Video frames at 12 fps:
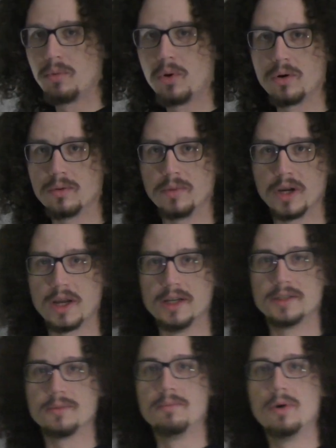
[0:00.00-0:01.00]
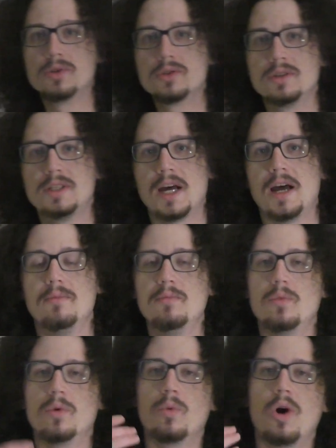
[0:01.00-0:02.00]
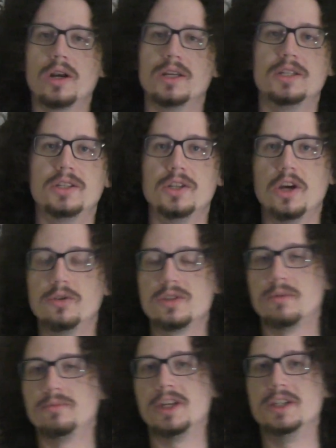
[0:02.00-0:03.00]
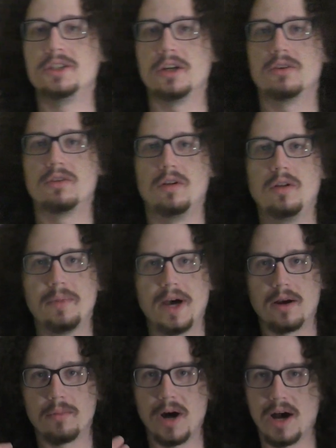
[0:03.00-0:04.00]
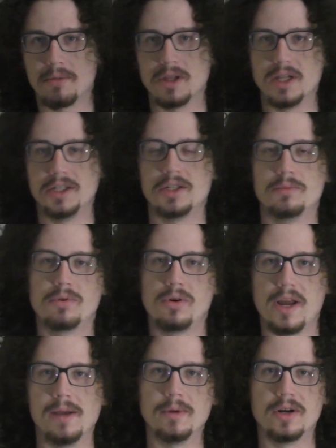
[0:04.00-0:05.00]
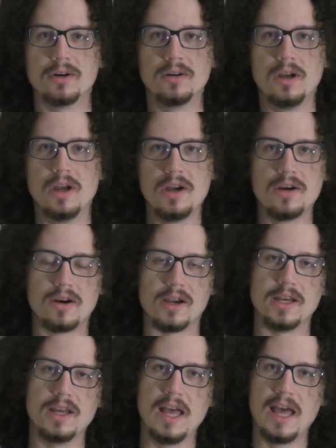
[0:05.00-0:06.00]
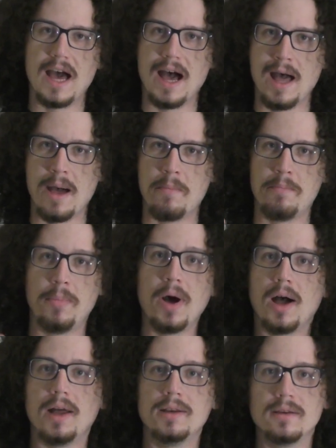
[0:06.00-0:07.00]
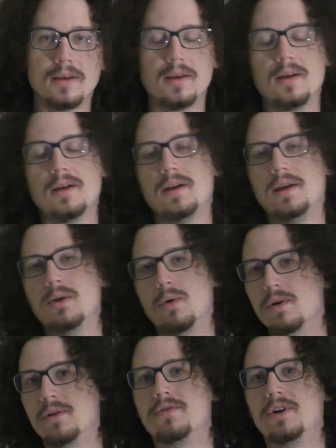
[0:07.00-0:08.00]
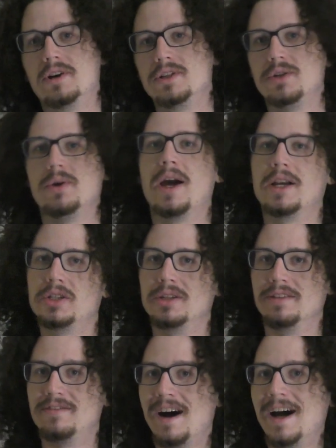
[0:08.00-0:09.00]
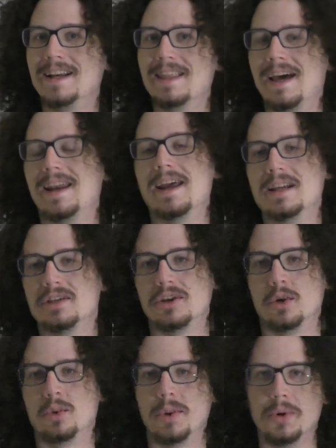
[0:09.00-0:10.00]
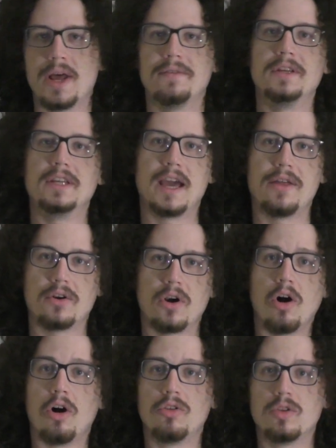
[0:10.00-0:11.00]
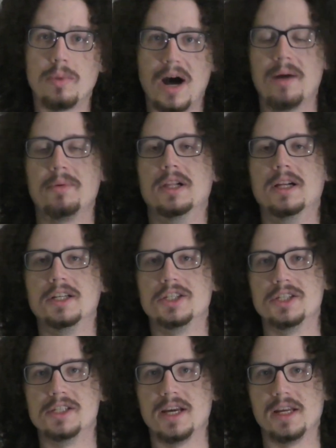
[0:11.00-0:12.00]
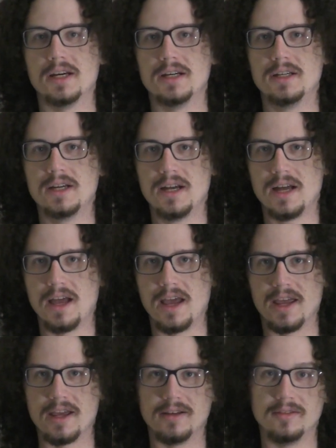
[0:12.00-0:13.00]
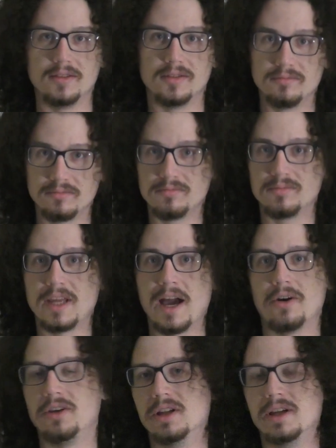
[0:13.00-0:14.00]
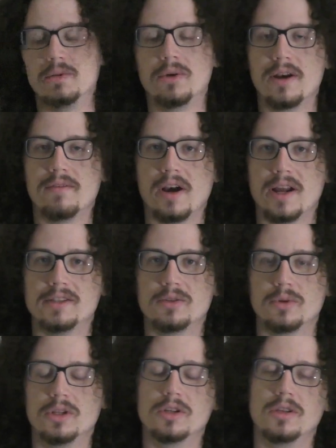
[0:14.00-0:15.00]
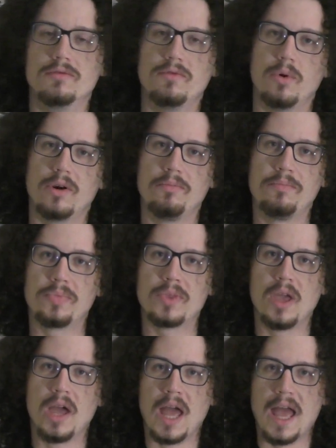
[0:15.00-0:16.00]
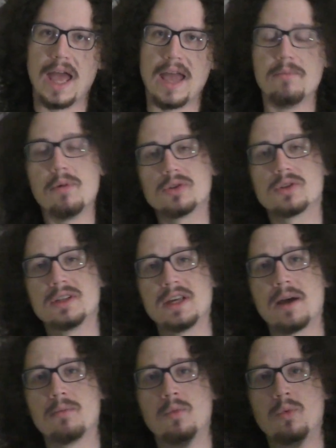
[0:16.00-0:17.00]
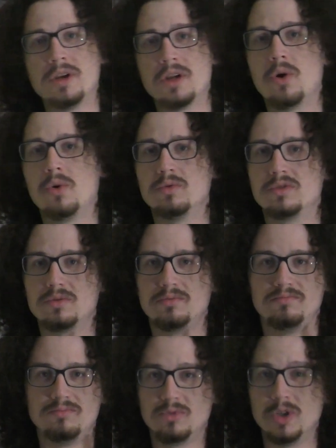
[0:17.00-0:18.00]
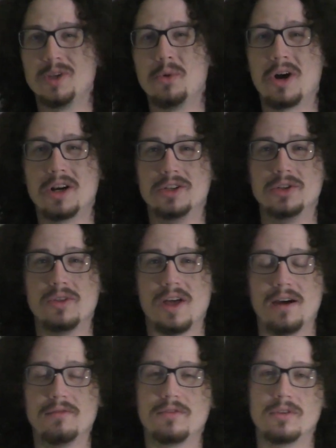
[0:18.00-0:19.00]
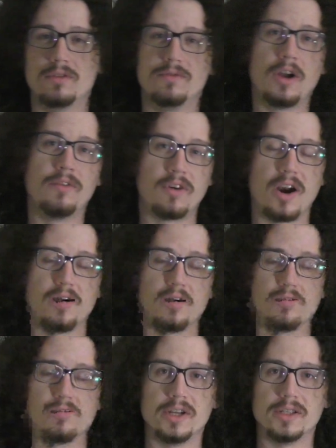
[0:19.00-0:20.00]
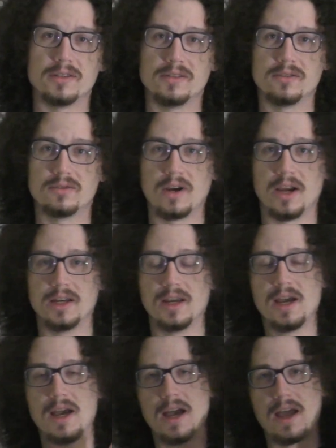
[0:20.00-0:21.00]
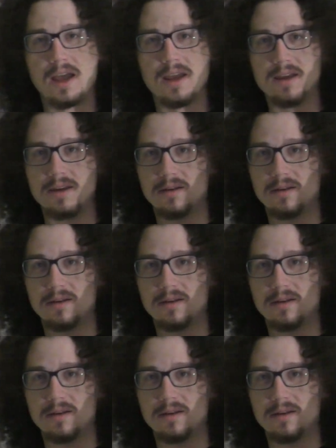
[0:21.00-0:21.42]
it is very important because most of the time we're wanting to know something general about a population parameter, right? But in order for us to actually find that answer, we would have to gather all the population data and calculate whatever answer we're looking for. And most of the time we don't really want to do that for a variety of reasons, right?